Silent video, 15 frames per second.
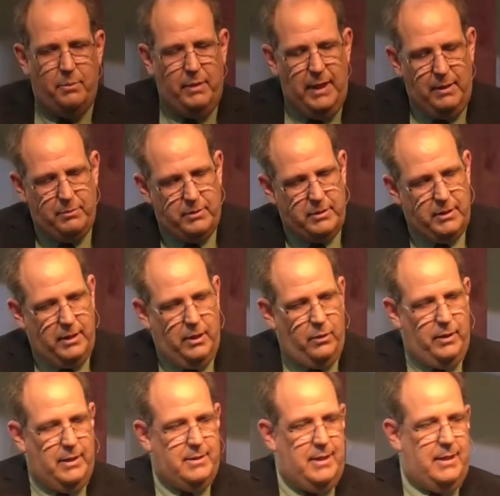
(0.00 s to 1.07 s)
to be able to
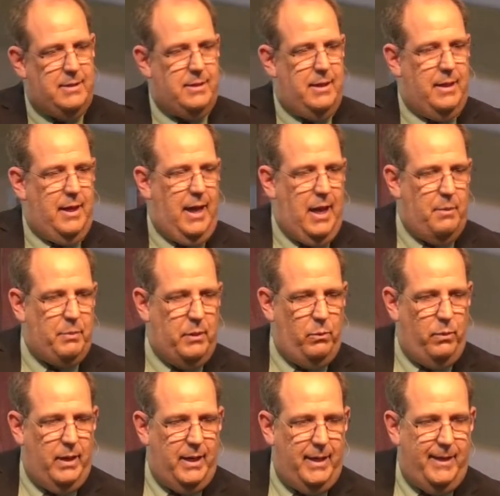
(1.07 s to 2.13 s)
coexist in a happy
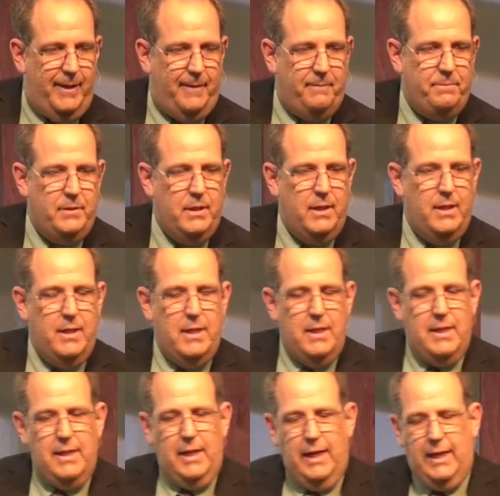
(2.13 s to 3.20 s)
way.
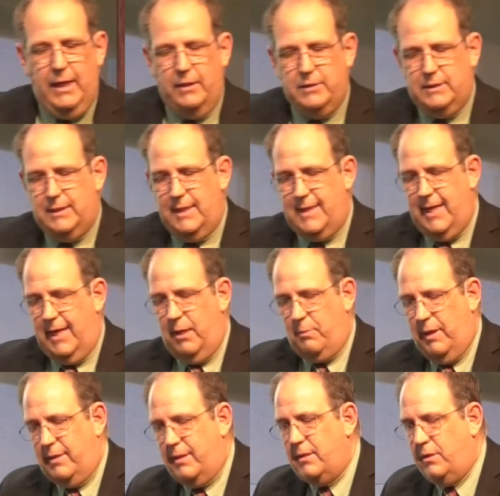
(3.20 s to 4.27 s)
Here's the thing
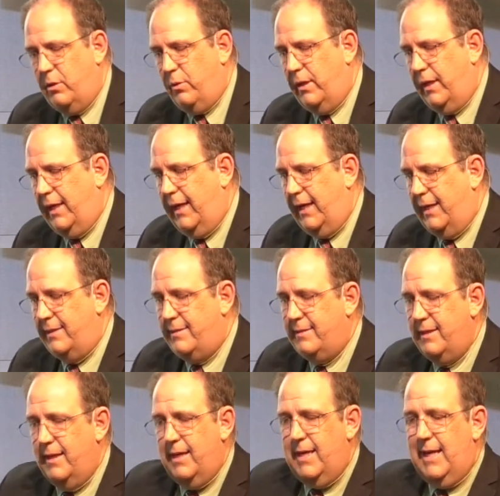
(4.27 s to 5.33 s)
about this court
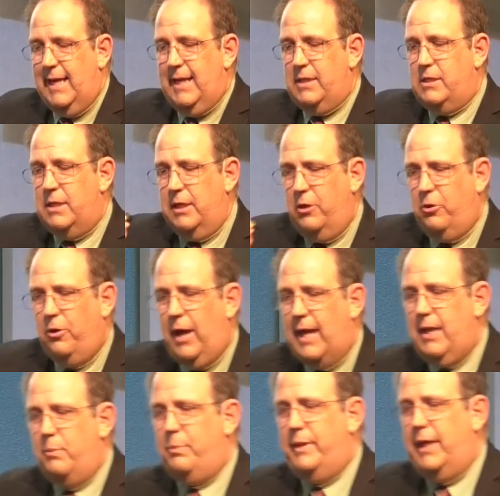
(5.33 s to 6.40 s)
case it's
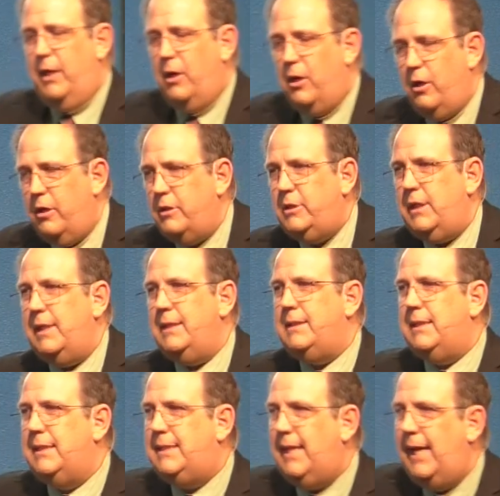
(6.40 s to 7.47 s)
incredibly
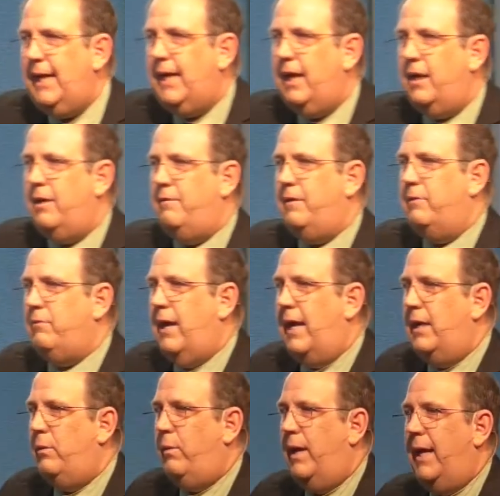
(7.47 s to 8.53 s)
urgent to take care of it
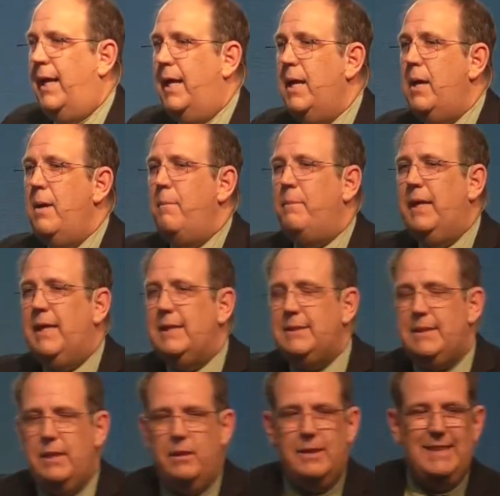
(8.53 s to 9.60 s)
right away
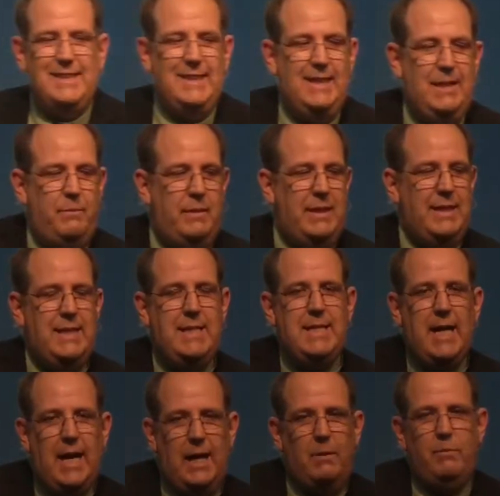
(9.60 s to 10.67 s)
because there is limited
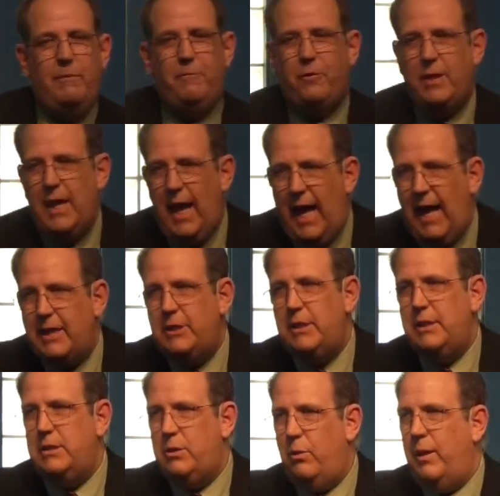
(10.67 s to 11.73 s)
time before the
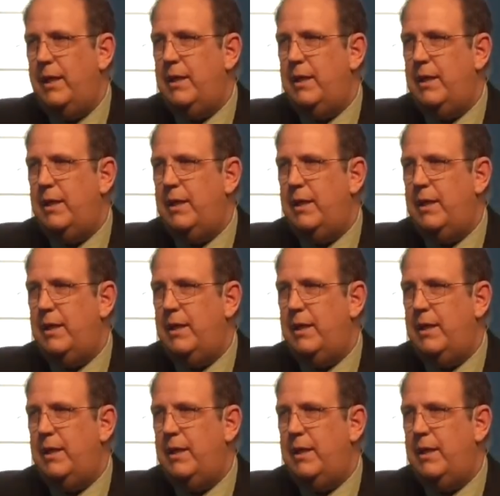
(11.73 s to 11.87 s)
action is